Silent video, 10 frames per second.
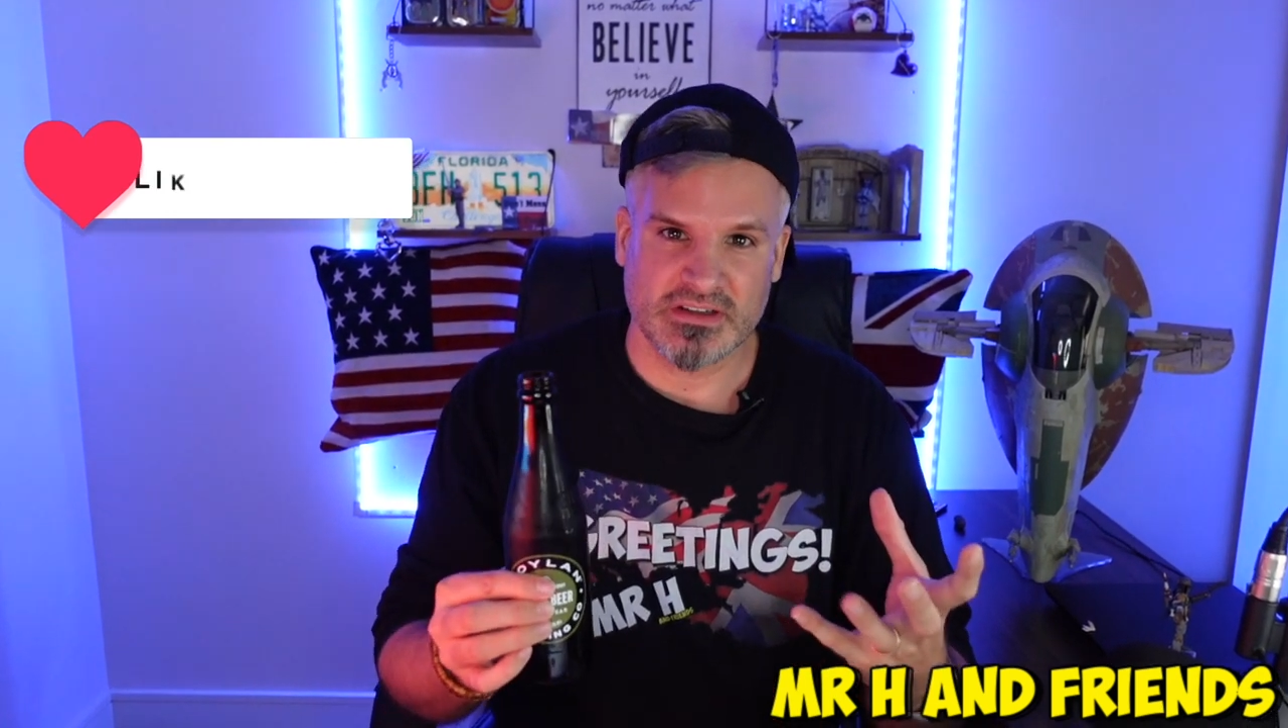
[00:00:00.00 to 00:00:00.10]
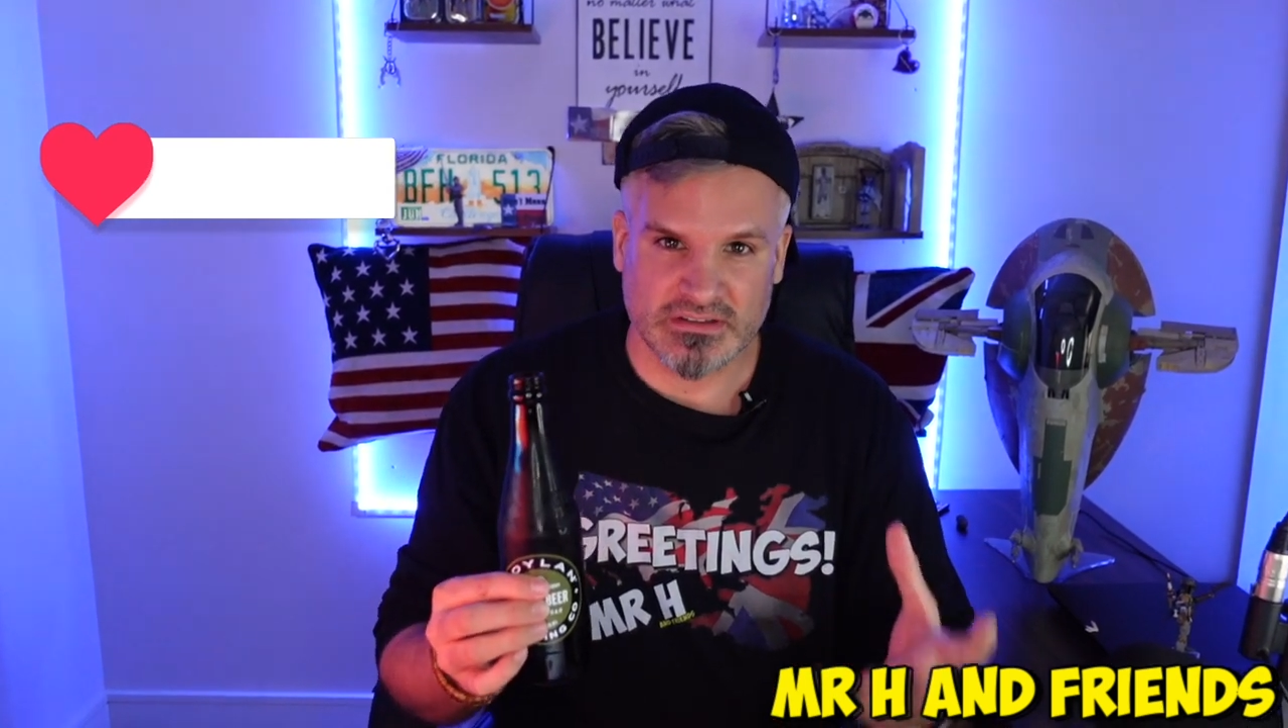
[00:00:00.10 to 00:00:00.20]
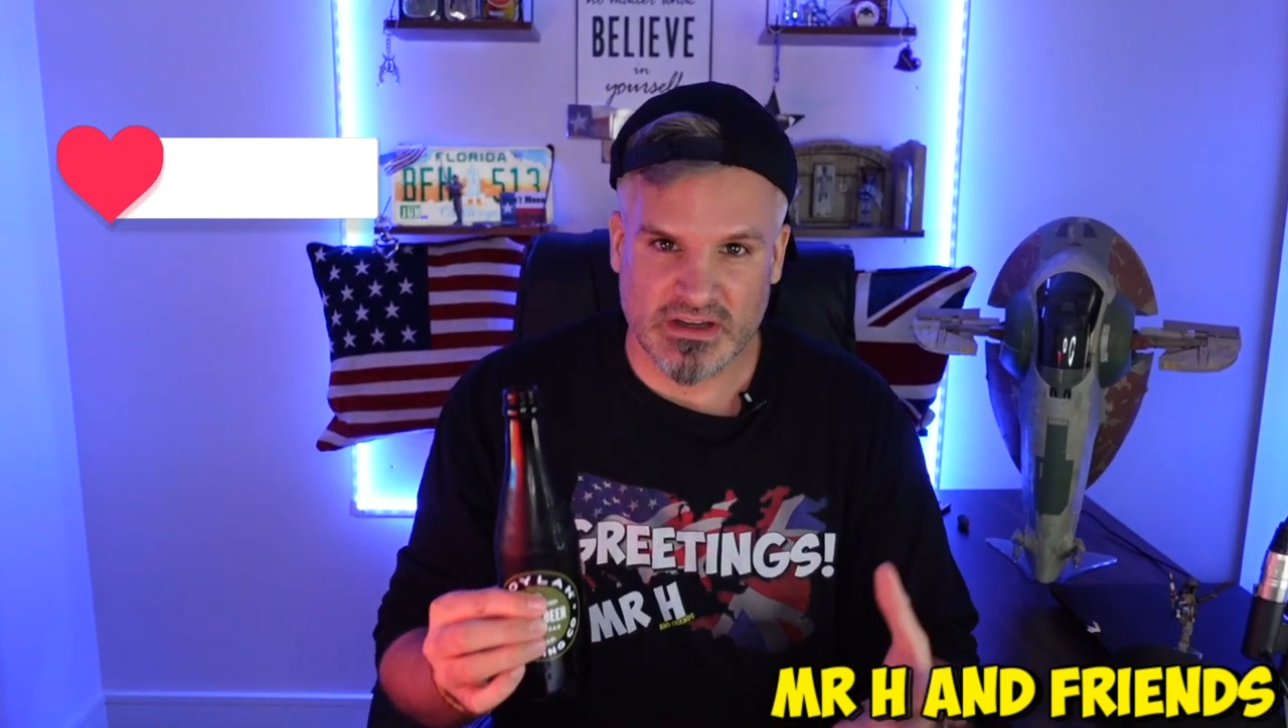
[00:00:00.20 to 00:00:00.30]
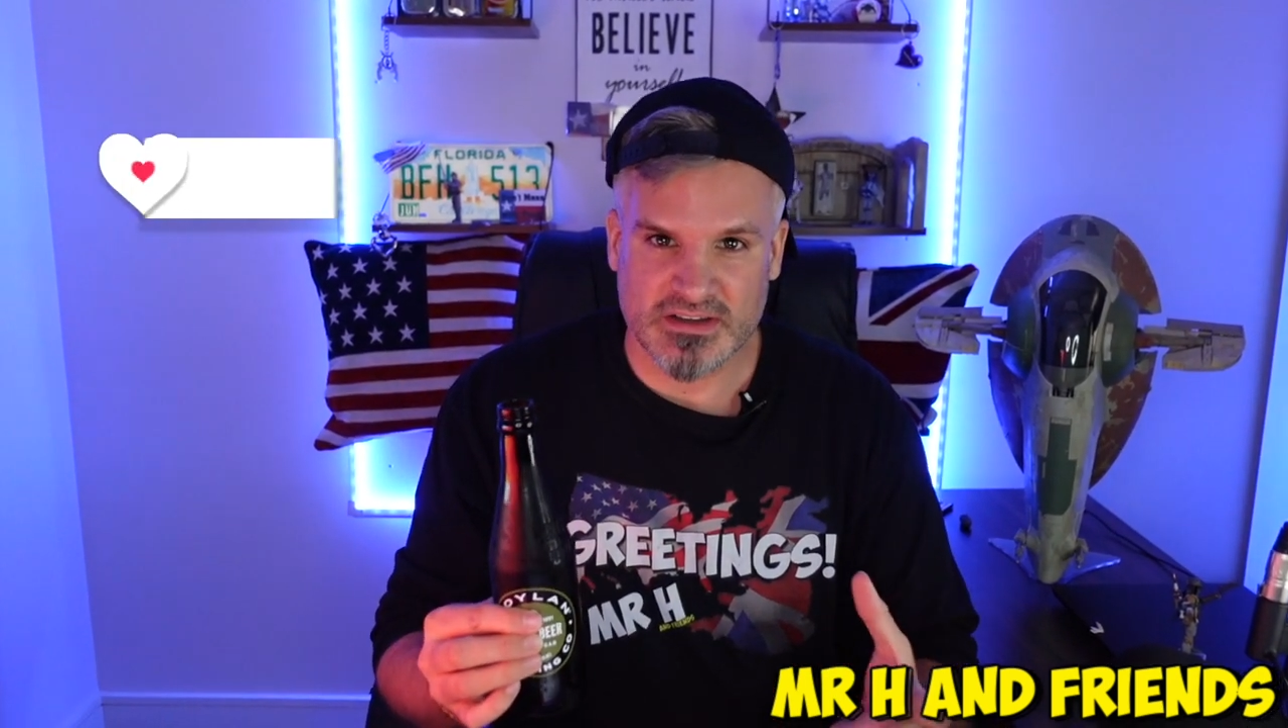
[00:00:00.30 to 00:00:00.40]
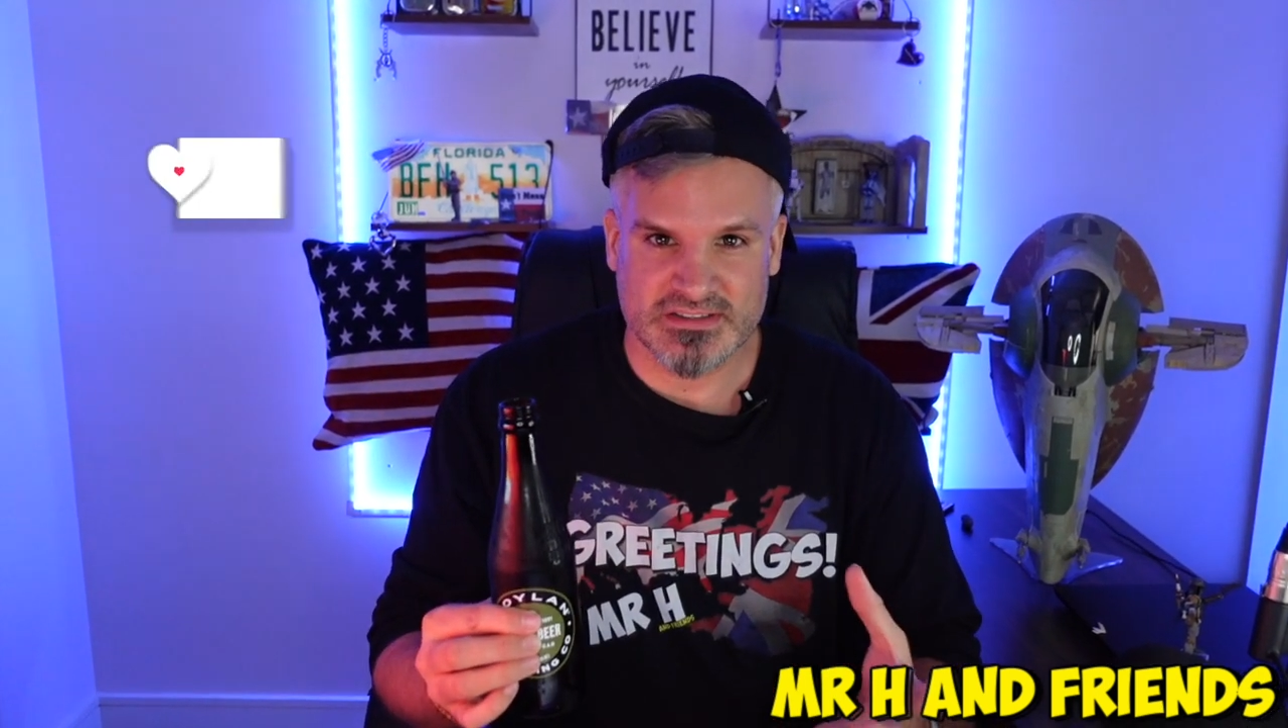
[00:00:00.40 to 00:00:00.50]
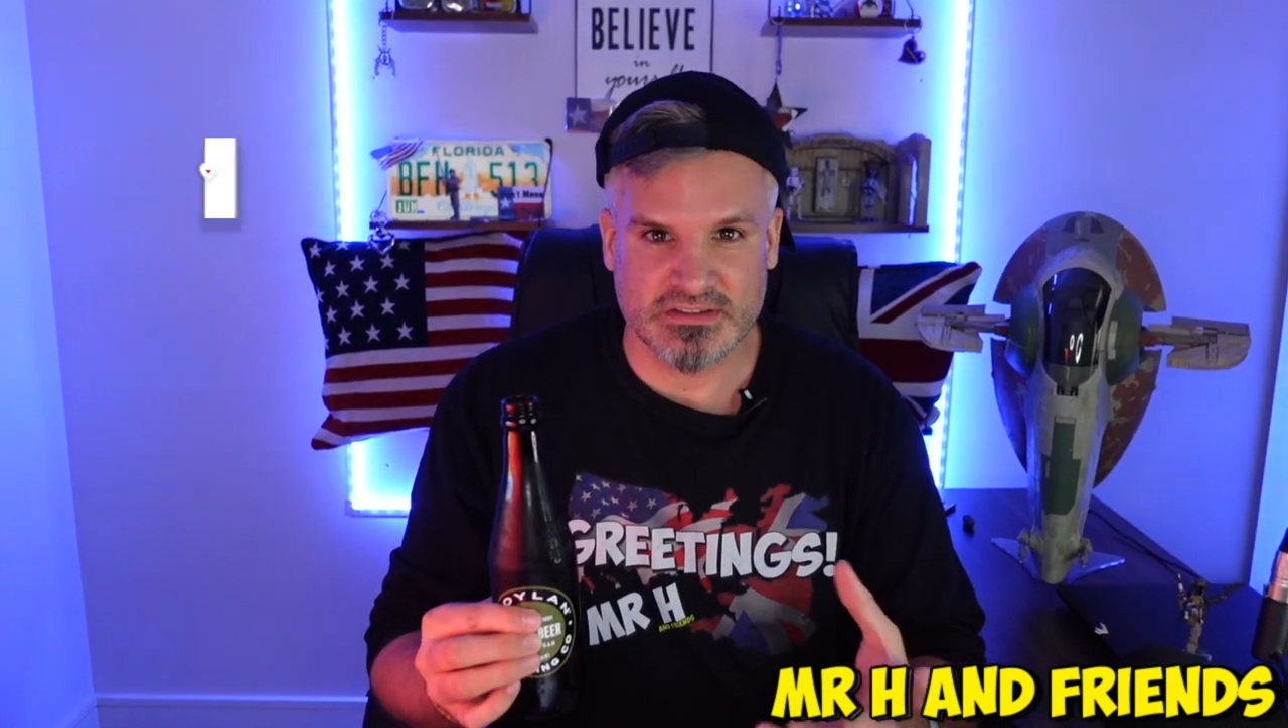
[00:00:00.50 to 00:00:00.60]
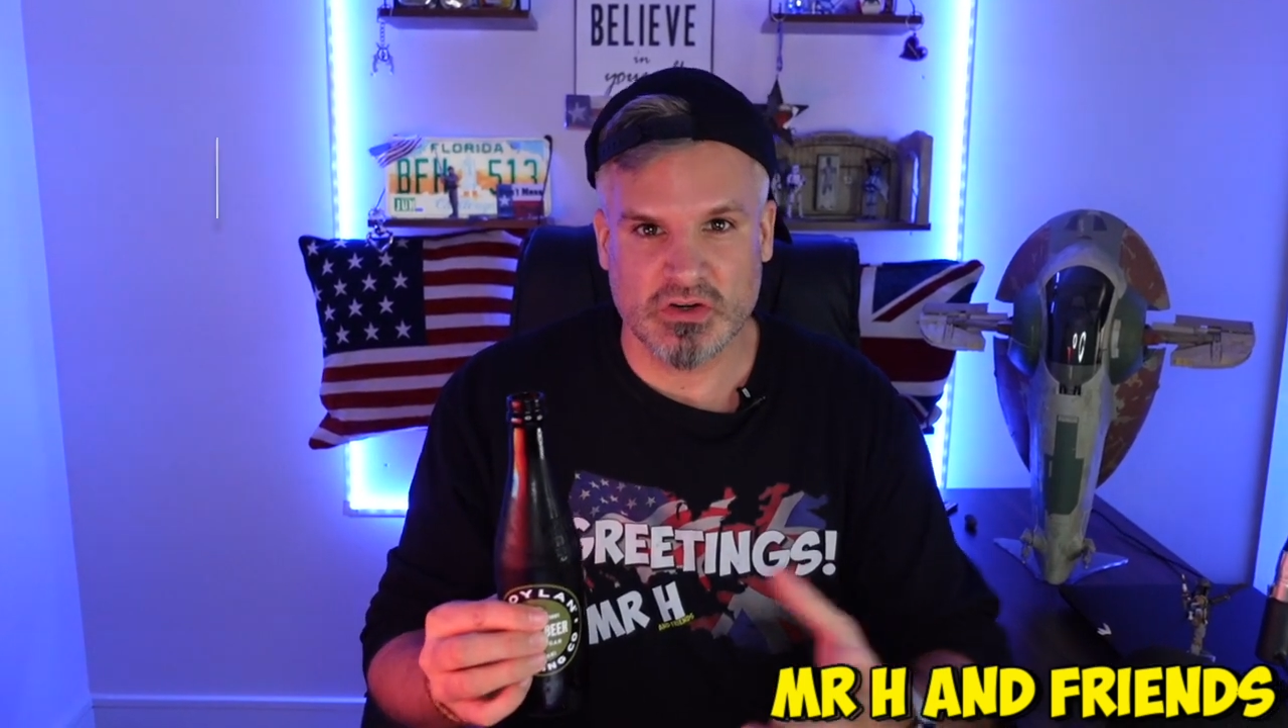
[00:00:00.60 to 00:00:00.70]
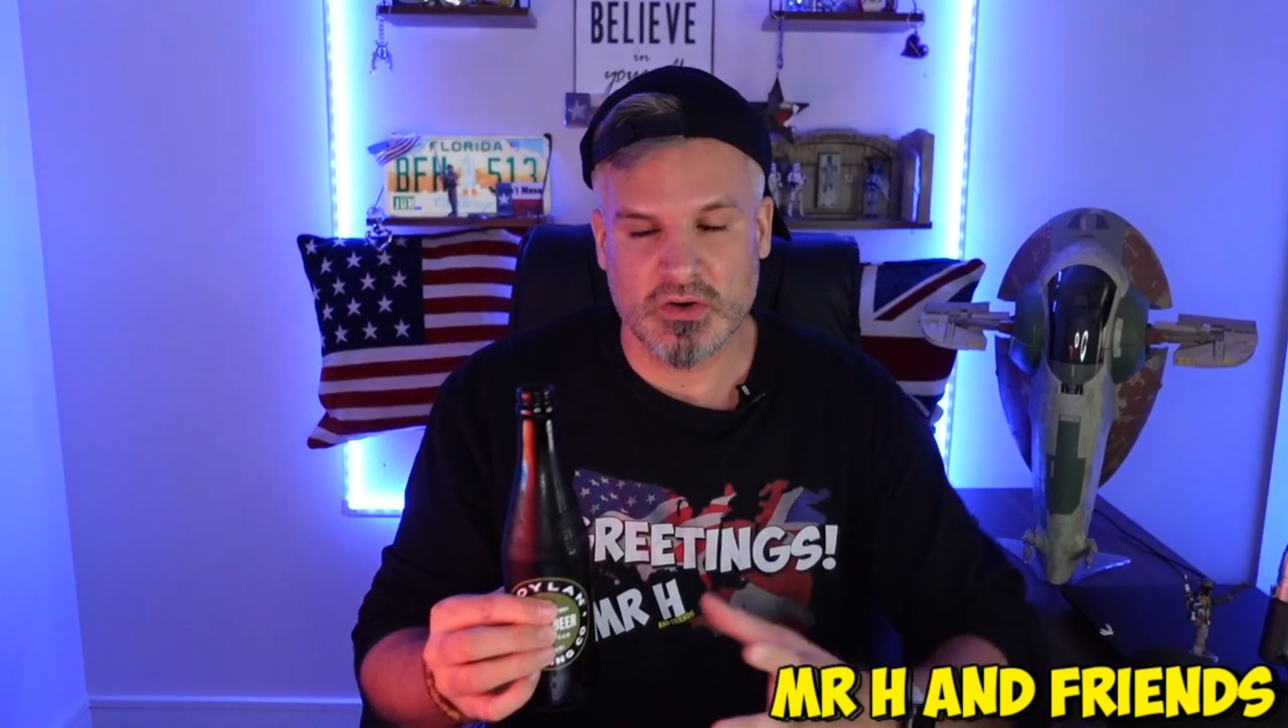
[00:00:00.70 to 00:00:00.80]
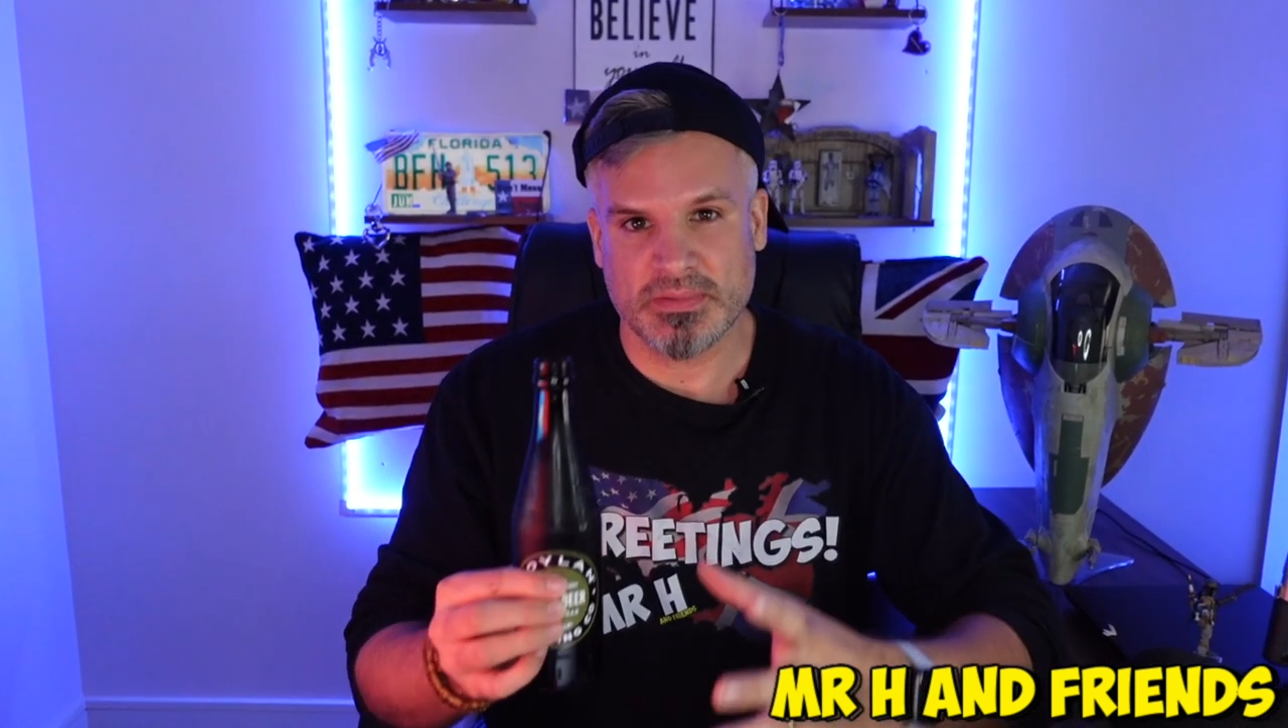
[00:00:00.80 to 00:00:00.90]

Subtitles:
glass or not,